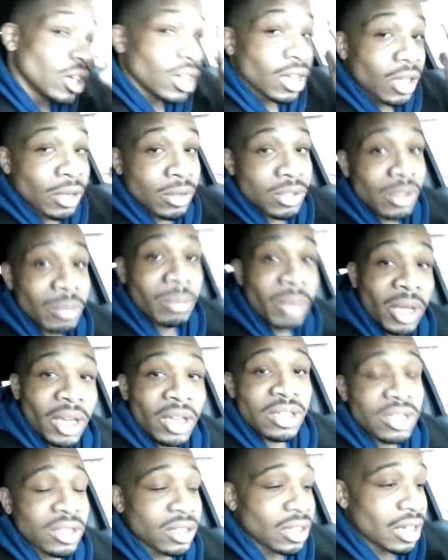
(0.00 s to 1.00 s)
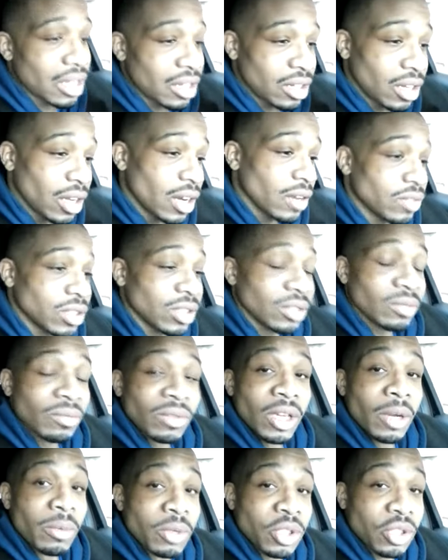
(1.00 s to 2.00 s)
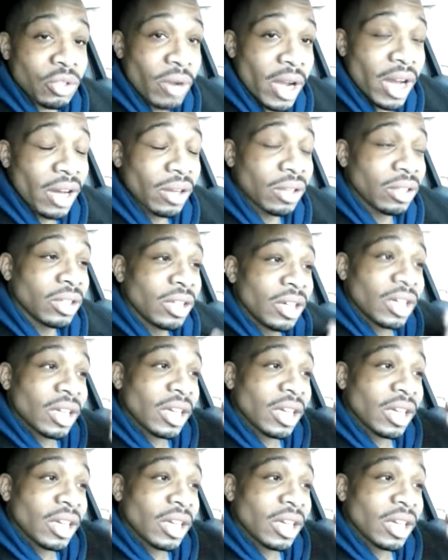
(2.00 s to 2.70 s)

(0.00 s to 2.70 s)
It was amazing. I loved it. It was crowded.